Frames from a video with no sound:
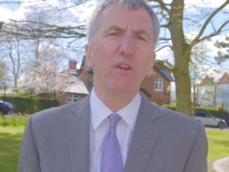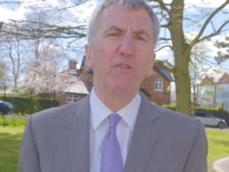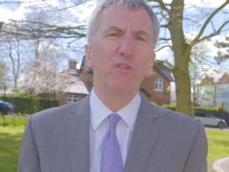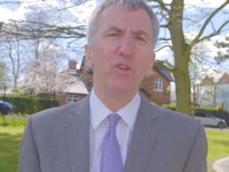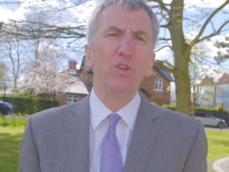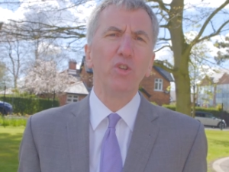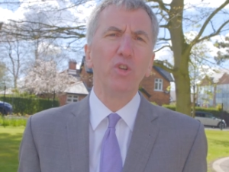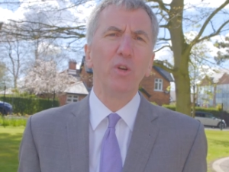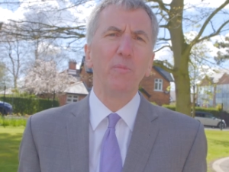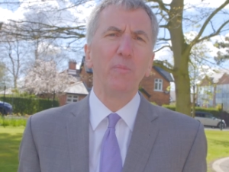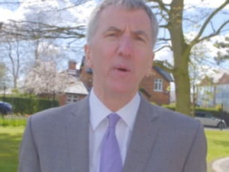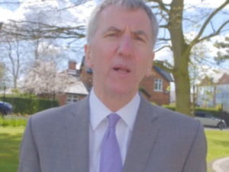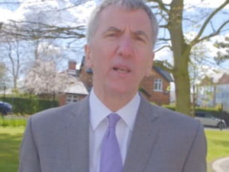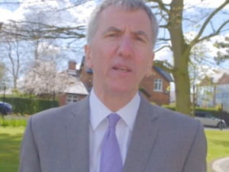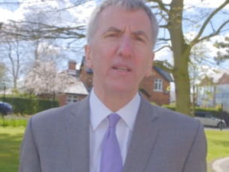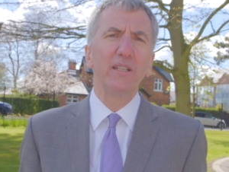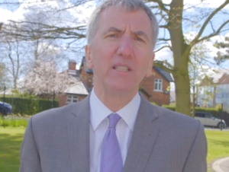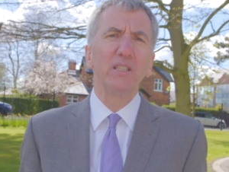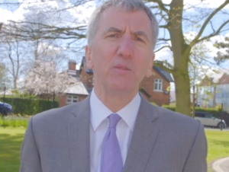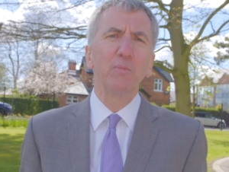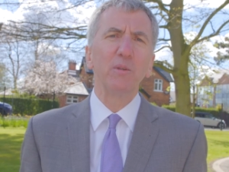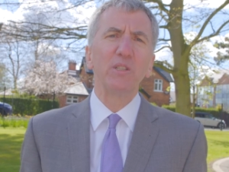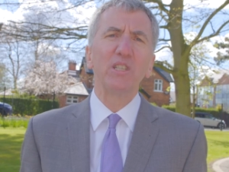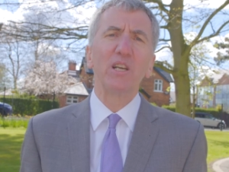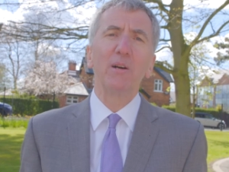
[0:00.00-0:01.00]
of the new
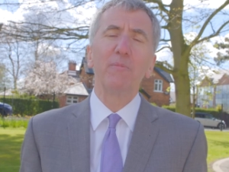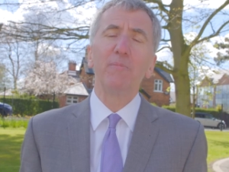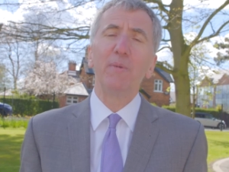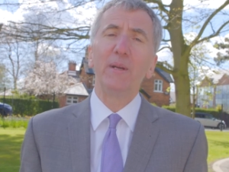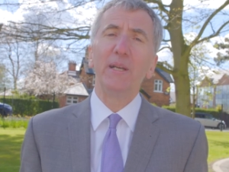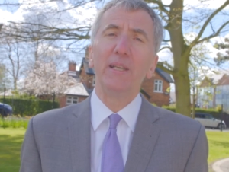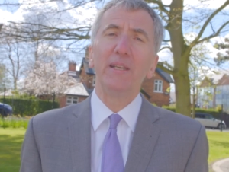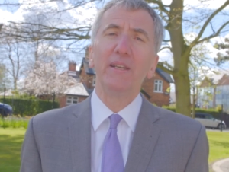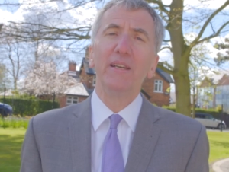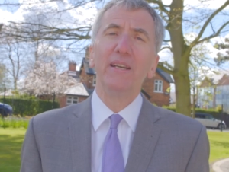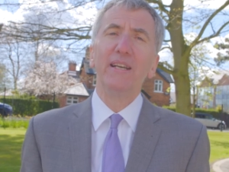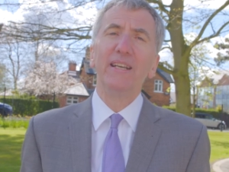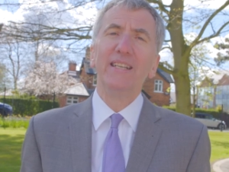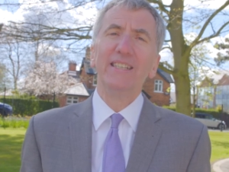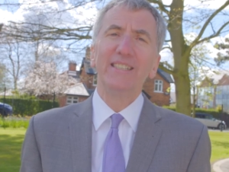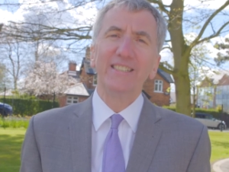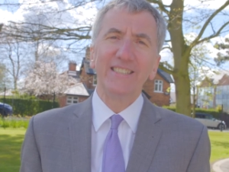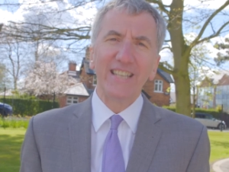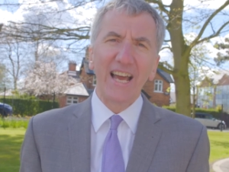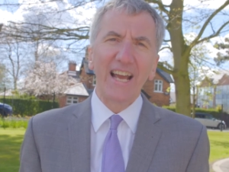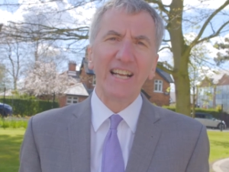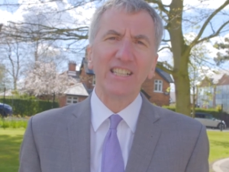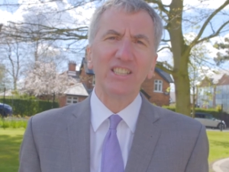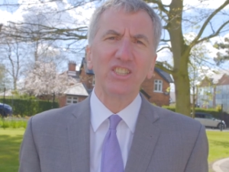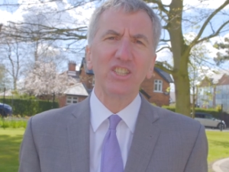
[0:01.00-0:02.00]
buildings which have been
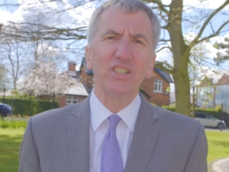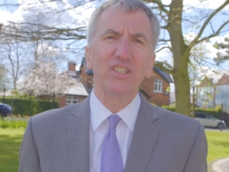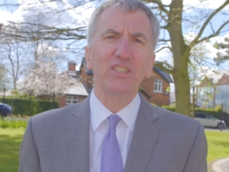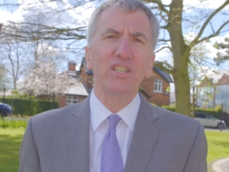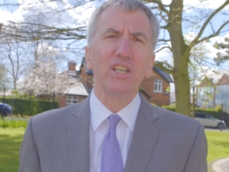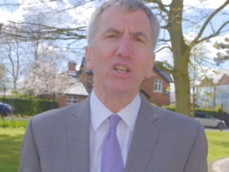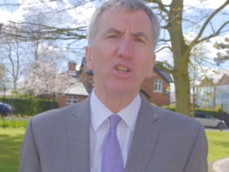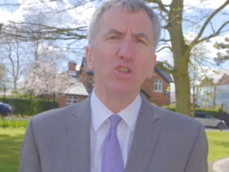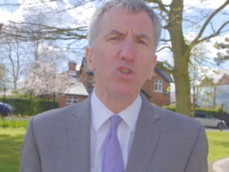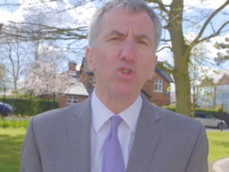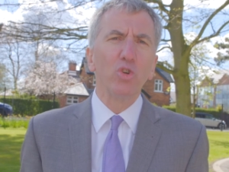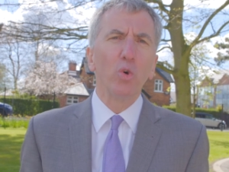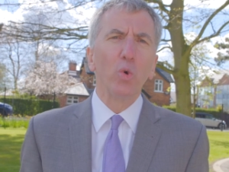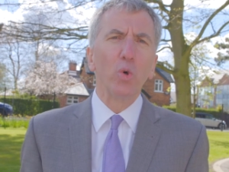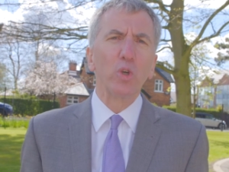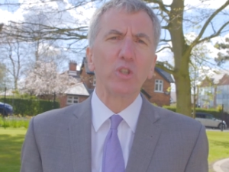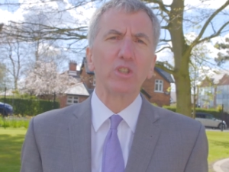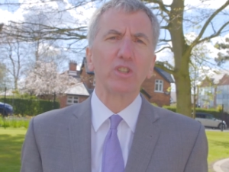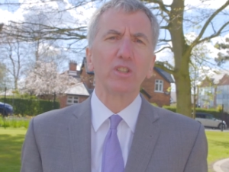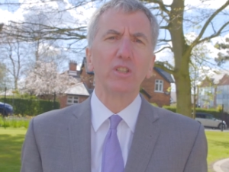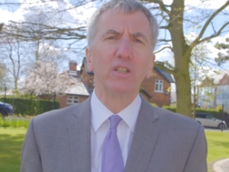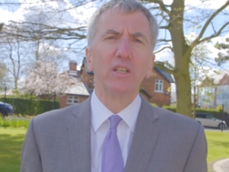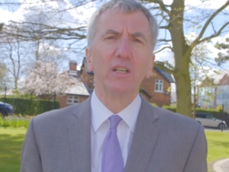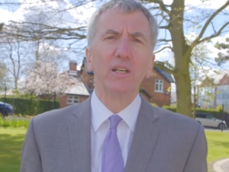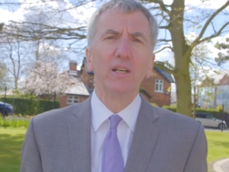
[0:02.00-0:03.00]
sanctioned and
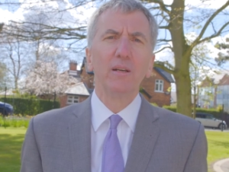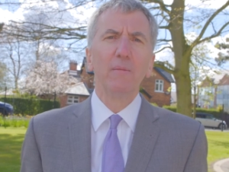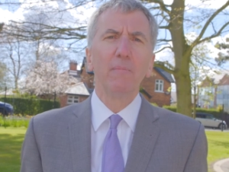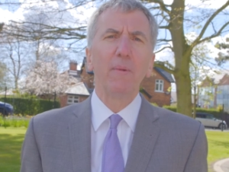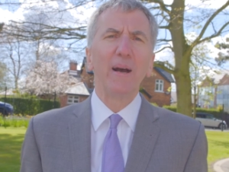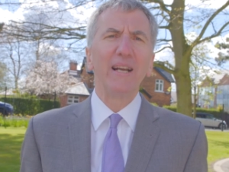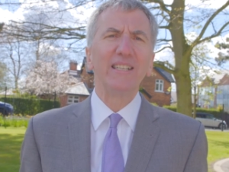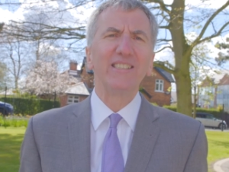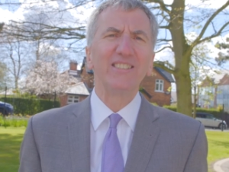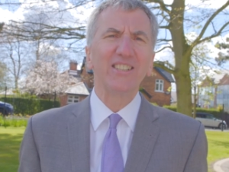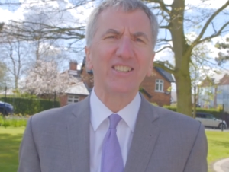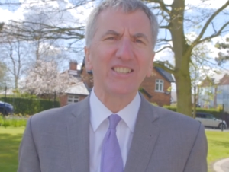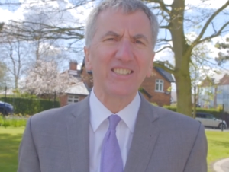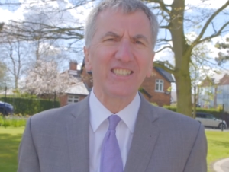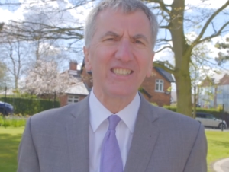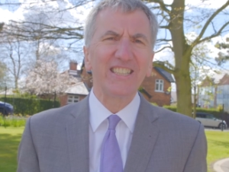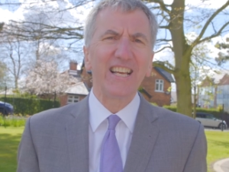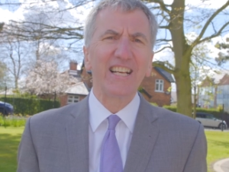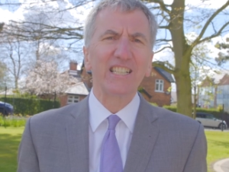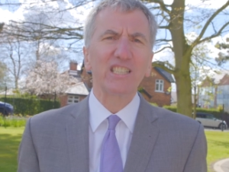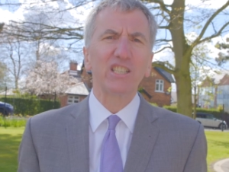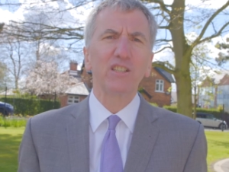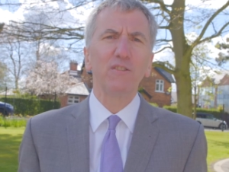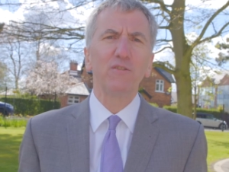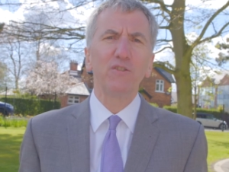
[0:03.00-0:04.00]
endorsed by
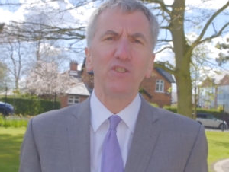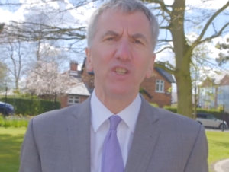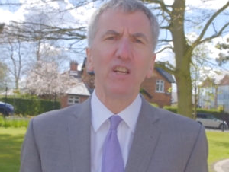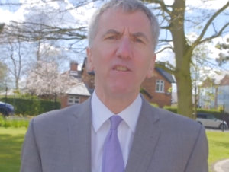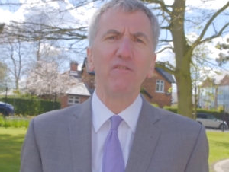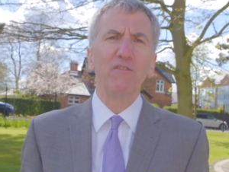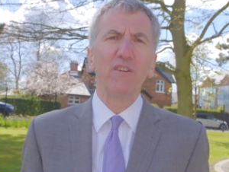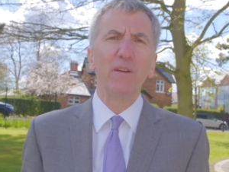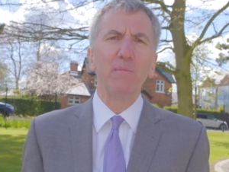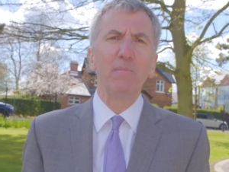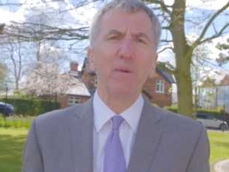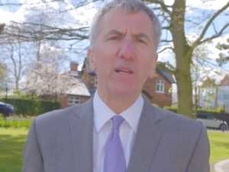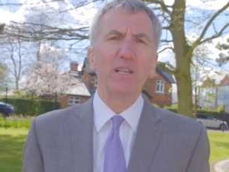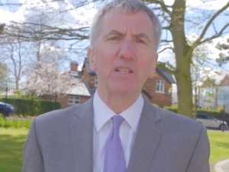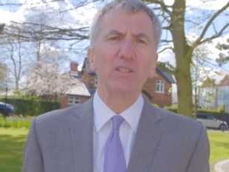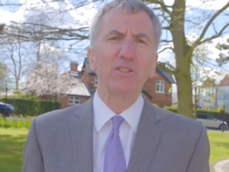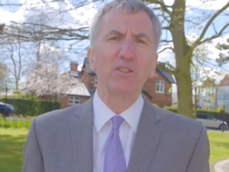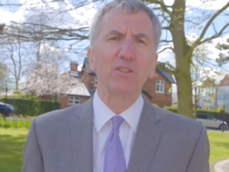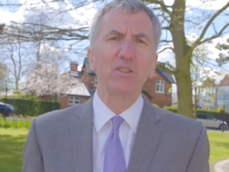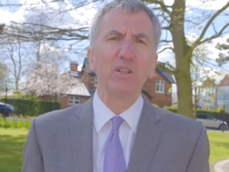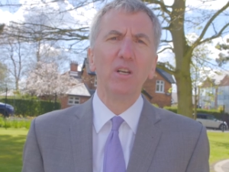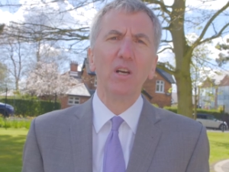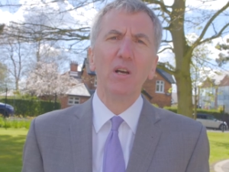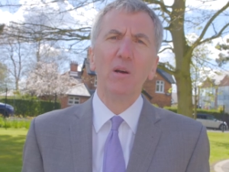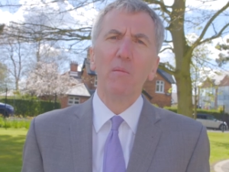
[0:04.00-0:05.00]
successive Sinn Féin
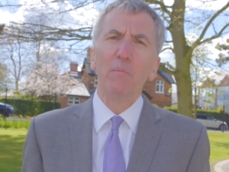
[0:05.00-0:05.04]
ministers,